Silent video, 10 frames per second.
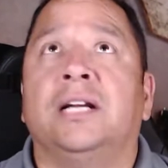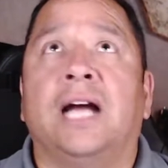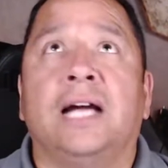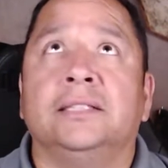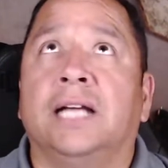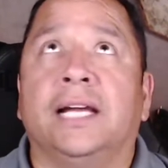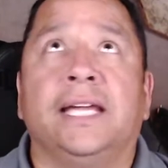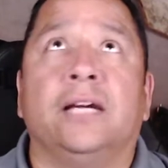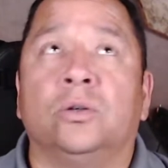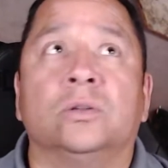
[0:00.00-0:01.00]
I
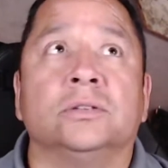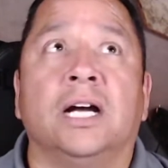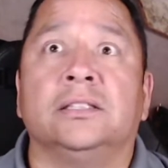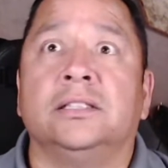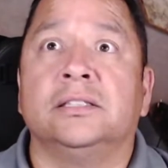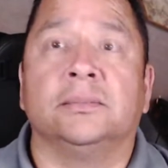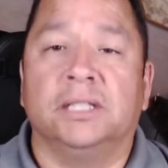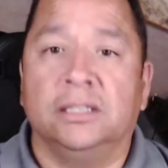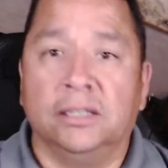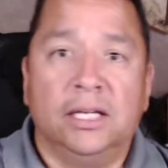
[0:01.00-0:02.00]
can't hold on to this. I'm
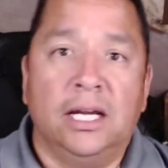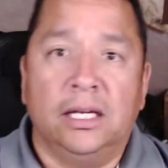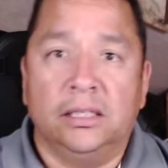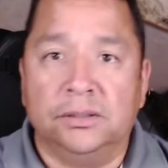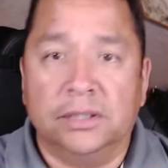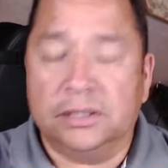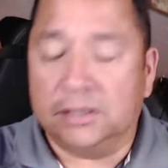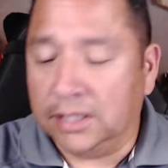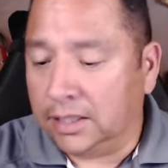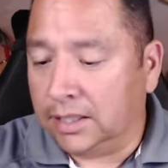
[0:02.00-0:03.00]
gonna do this thing,